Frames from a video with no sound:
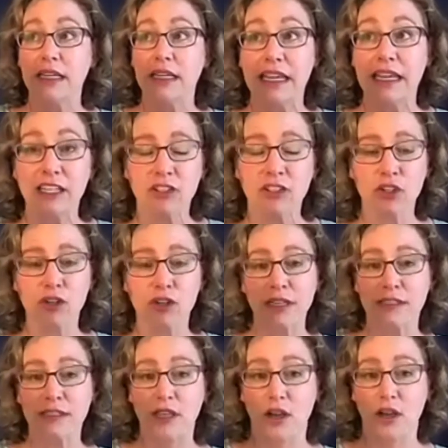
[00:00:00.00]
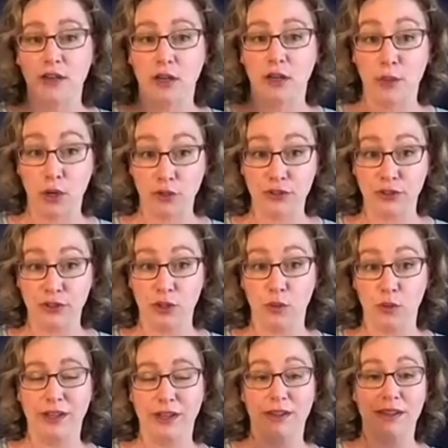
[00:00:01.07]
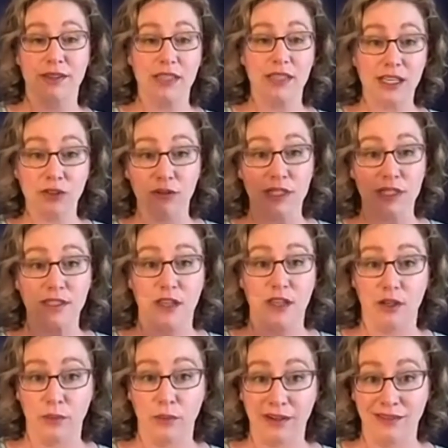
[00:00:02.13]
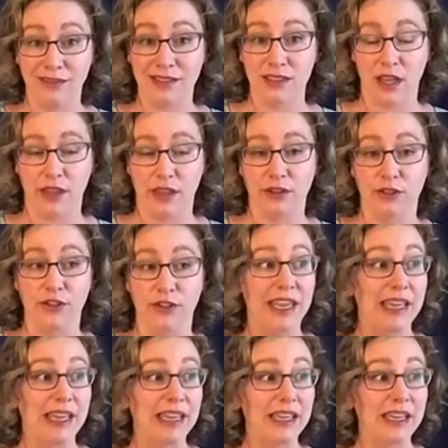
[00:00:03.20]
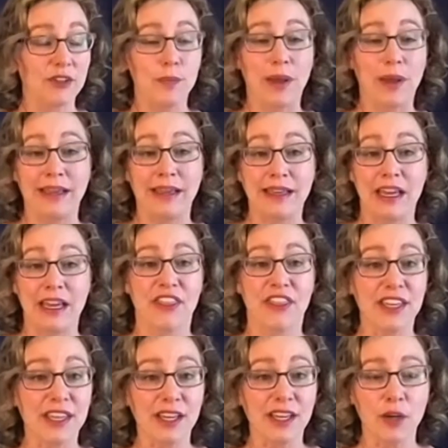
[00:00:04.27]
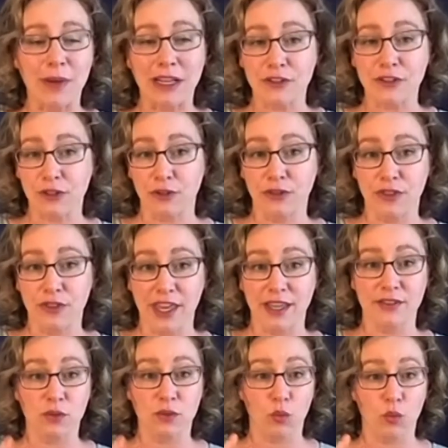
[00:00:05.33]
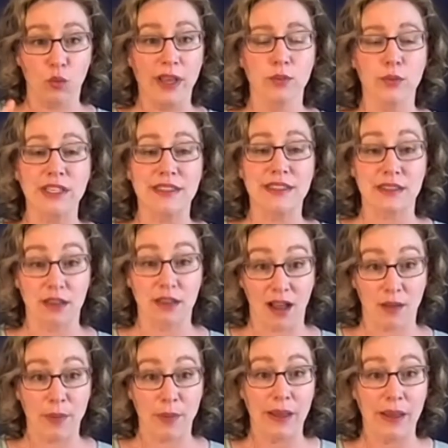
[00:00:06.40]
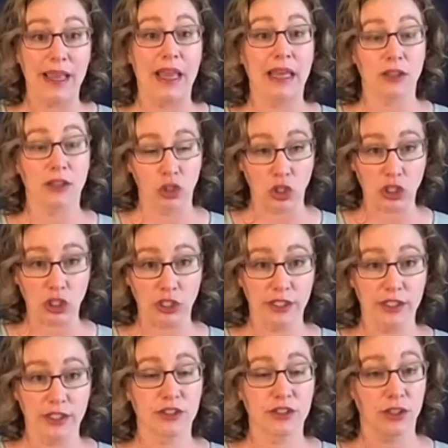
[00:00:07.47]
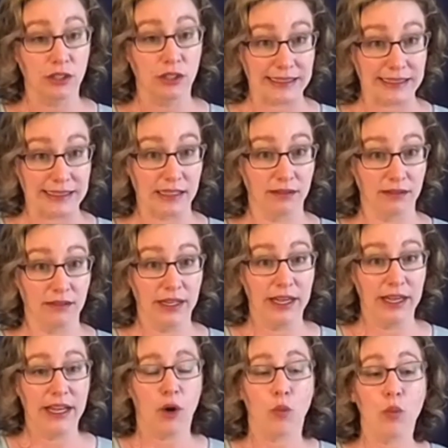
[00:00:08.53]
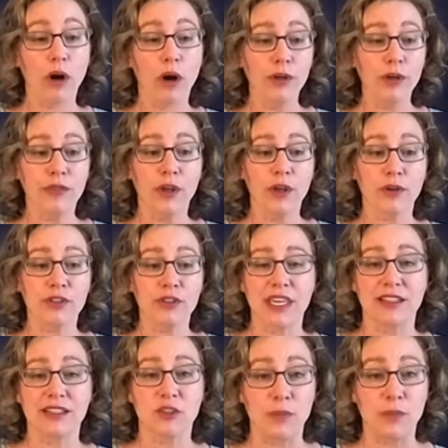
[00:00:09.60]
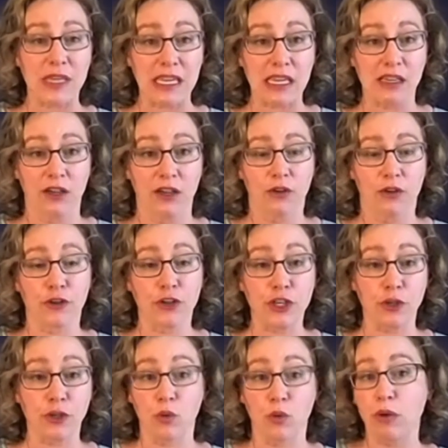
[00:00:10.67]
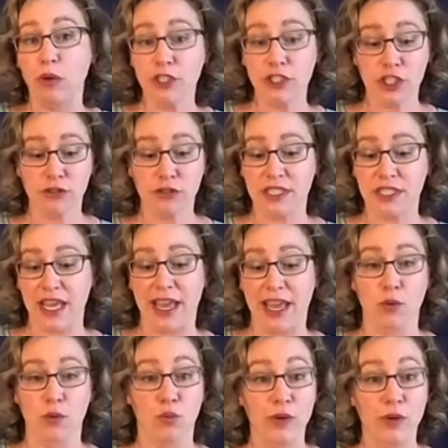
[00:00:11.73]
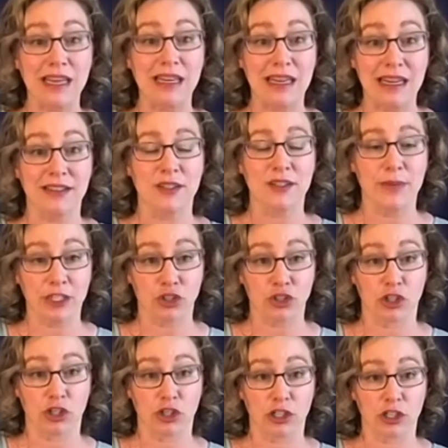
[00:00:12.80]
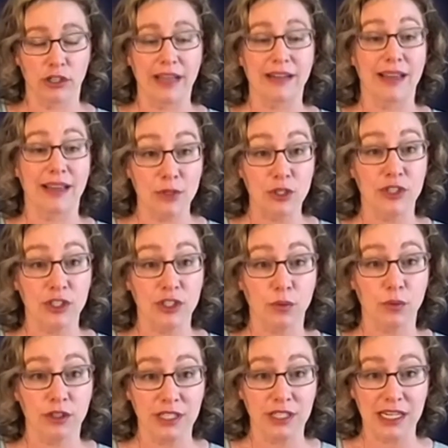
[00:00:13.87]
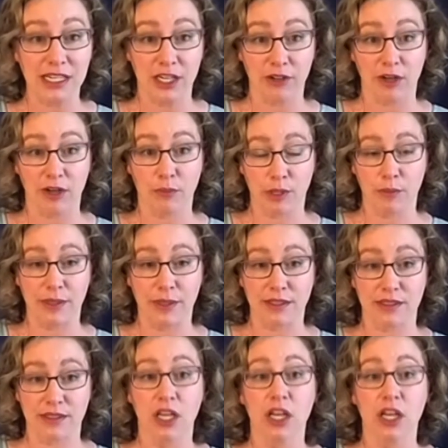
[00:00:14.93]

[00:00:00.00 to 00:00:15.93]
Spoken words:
increase our personal awareness, increase our awareness to others, is by thinking about certain things when we stop and look to listen. What would those things be for you? What would you say we need to make sure, and I'm using the word need here on purpose,